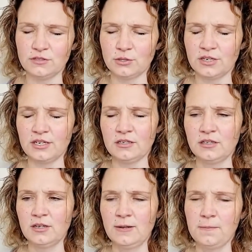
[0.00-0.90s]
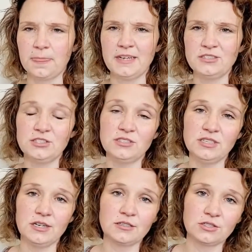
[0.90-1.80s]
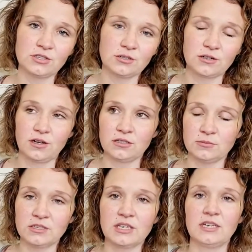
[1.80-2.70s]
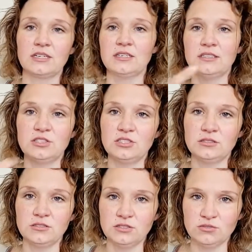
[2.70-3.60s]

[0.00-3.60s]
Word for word: Okay, and she takes her cosmic hand and she